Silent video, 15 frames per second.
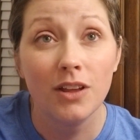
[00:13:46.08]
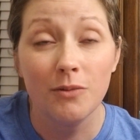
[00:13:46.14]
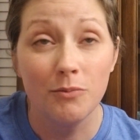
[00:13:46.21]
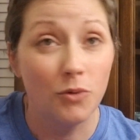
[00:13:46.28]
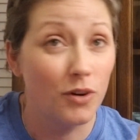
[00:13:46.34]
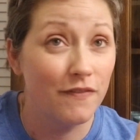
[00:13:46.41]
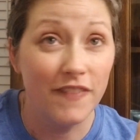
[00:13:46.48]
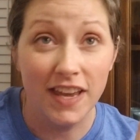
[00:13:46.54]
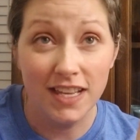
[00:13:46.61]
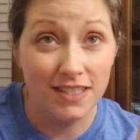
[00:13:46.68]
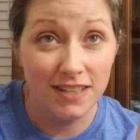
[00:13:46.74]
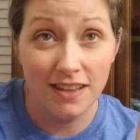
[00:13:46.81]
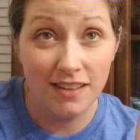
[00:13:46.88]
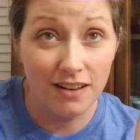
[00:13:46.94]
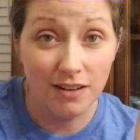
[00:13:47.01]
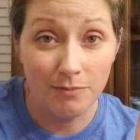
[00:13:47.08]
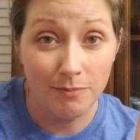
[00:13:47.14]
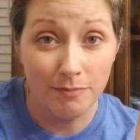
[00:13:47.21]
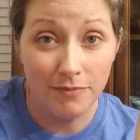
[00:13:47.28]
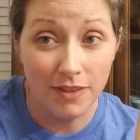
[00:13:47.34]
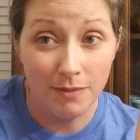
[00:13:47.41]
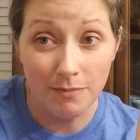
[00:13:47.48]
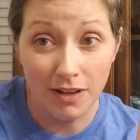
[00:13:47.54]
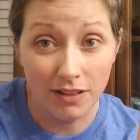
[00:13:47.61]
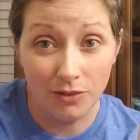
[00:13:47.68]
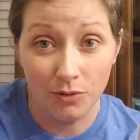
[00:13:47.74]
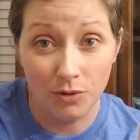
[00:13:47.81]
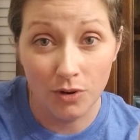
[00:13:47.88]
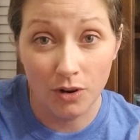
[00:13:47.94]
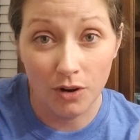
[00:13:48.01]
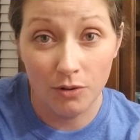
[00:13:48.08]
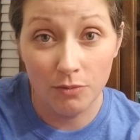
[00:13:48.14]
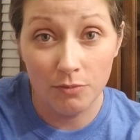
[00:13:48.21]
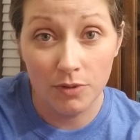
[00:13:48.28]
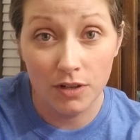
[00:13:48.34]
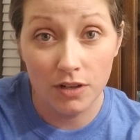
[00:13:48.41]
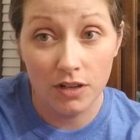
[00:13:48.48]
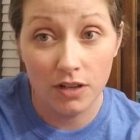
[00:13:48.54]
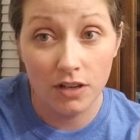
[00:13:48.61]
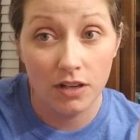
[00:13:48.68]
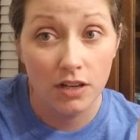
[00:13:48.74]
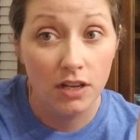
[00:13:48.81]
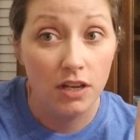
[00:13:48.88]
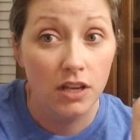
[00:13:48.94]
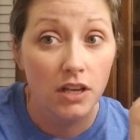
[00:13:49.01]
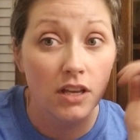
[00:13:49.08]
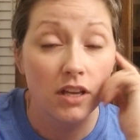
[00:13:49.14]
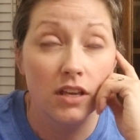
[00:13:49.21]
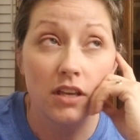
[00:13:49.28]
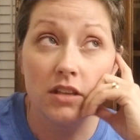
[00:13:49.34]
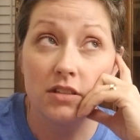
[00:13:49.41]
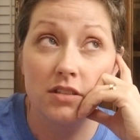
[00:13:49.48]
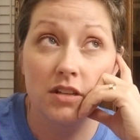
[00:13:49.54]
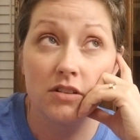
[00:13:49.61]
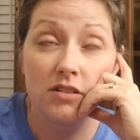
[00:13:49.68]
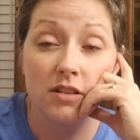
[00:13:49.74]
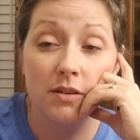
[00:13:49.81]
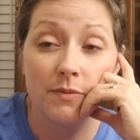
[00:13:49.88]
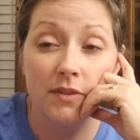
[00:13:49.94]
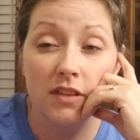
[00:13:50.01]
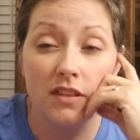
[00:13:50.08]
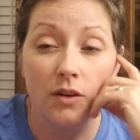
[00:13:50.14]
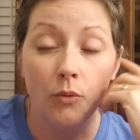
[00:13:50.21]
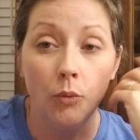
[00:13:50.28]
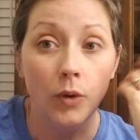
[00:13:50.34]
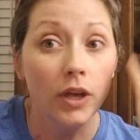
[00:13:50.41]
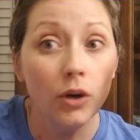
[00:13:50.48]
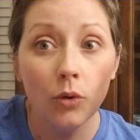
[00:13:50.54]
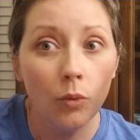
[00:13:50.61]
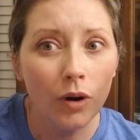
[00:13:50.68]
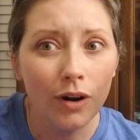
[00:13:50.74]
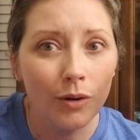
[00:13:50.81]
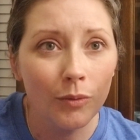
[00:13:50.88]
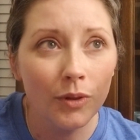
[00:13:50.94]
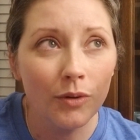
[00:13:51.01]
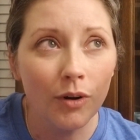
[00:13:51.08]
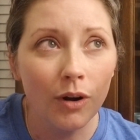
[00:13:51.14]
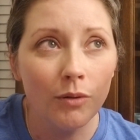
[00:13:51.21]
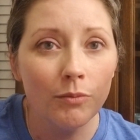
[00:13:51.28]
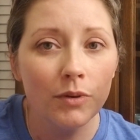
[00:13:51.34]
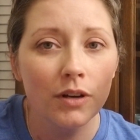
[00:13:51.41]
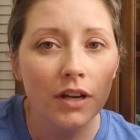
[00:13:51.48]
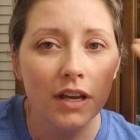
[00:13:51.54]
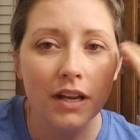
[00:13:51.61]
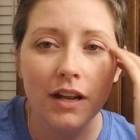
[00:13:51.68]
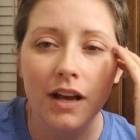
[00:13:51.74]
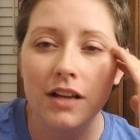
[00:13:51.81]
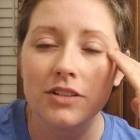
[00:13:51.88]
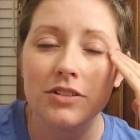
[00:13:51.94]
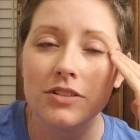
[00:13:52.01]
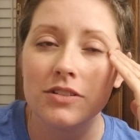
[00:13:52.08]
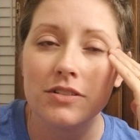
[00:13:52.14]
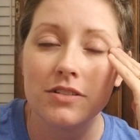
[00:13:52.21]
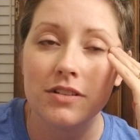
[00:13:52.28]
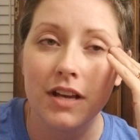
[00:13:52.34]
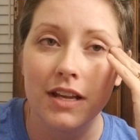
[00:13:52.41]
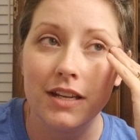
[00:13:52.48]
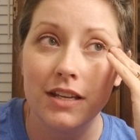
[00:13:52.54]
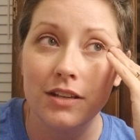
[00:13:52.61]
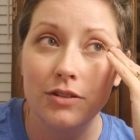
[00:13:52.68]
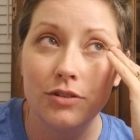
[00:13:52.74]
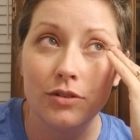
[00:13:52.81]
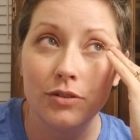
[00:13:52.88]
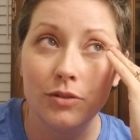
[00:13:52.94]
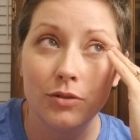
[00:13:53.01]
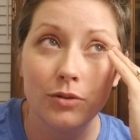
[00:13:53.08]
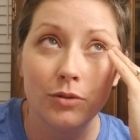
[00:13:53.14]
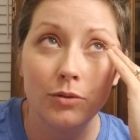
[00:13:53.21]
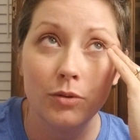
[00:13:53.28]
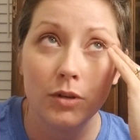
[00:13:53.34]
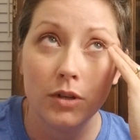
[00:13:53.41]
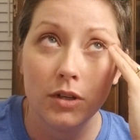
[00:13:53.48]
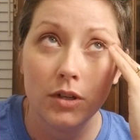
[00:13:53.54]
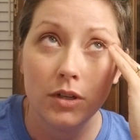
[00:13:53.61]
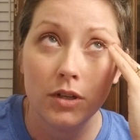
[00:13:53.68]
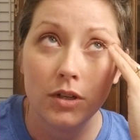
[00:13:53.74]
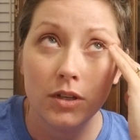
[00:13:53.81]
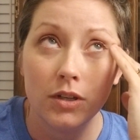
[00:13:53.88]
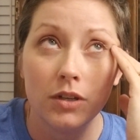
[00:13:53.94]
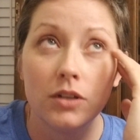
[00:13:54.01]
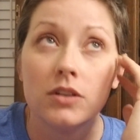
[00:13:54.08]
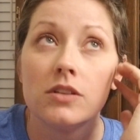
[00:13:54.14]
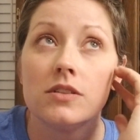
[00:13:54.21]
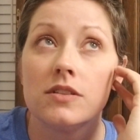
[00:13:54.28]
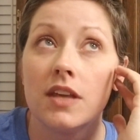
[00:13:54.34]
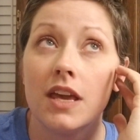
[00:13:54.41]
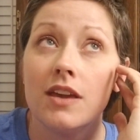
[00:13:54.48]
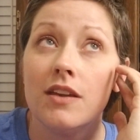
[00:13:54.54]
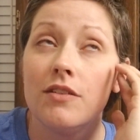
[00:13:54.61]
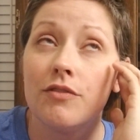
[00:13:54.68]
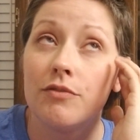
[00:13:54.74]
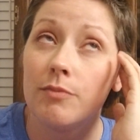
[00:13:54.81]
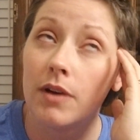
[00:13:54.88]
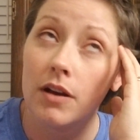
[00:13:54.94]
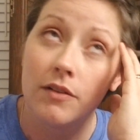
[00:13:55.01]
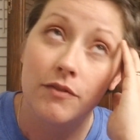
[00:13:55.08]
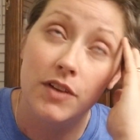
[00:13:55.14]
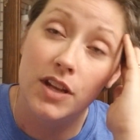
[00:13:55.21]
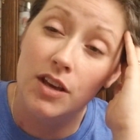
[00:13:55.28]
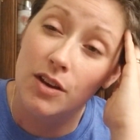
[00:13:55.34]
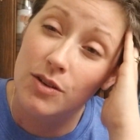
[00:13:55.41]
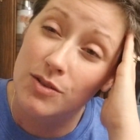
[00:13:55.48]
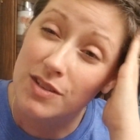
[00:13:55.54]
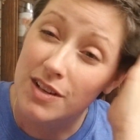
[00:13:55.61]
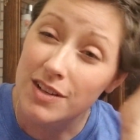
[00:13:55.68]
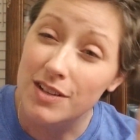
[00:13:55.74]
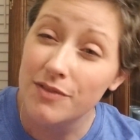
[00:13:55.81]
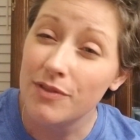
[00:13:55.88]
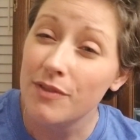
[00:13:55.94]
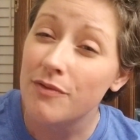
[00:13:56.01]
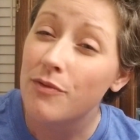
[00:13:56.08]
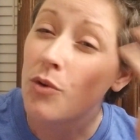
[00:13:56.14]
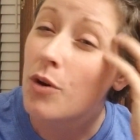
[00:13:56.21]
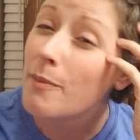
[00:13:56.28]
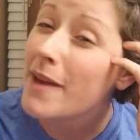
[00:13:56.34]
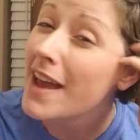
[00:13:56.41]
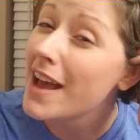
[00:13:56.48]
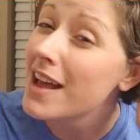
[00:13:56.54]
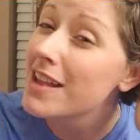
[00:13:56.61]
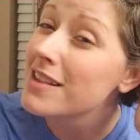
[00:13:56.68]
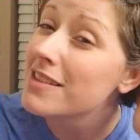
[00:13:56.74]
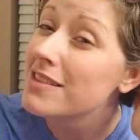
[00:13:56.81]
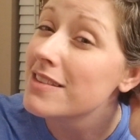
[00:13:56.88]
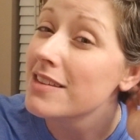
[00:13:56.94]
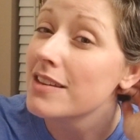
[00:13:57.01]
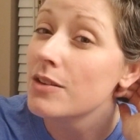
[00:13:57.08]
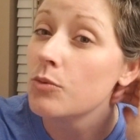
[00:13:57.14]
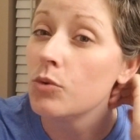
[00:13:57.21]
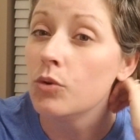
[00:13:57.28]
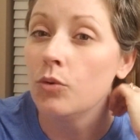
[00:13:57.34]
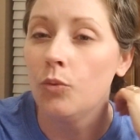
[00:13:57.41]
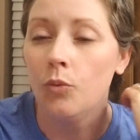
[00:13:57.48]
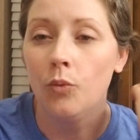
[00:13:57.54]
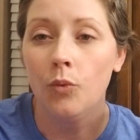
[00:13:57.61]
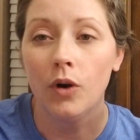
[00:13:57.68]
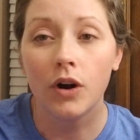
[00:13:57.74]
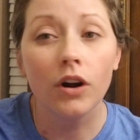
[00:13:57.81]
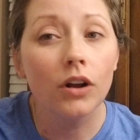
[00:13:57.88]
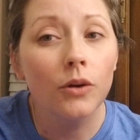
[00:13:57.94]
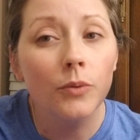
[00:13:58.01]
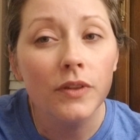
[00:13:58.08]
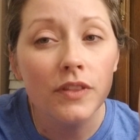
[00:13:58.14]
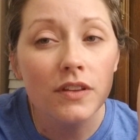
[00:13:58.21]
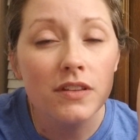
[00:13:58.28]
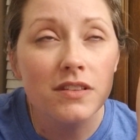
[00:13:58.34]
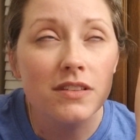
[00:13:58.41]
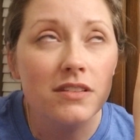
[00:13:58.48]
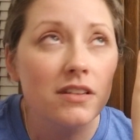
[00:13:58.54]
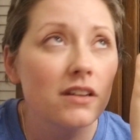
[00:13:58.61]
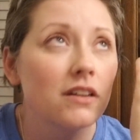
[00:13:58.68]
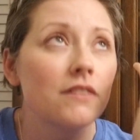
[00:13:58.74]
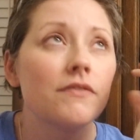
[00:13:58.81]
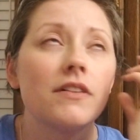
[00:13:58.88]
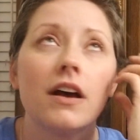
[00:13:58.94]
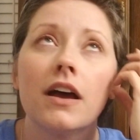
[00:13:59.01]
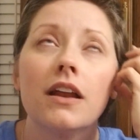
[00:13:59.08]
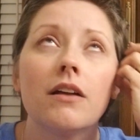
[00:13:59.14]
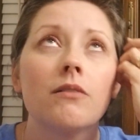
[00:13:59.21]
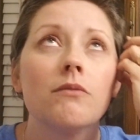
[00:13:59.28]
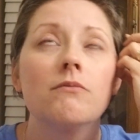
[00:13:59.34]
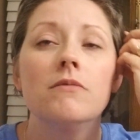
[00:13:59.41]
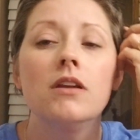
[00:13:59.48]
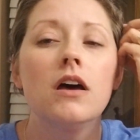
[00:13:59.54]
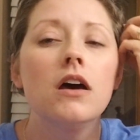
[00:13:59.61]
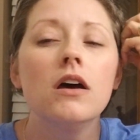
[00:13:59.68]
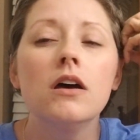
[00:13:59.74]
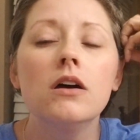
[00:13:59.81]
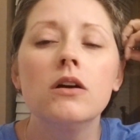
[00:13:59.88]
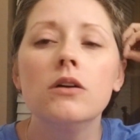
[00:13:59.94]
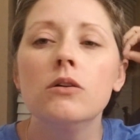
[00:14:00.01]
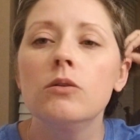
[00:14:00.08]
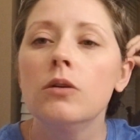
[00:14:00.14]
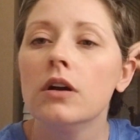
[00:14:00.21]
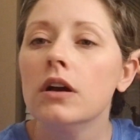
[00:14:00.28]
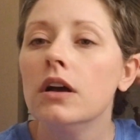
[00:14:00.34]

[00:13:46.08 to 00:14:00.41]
more fancy than my little Chromebook? Is there something that will work with Chromebook, and I need to save my videos in a different format that will work with this stuff? I don't know.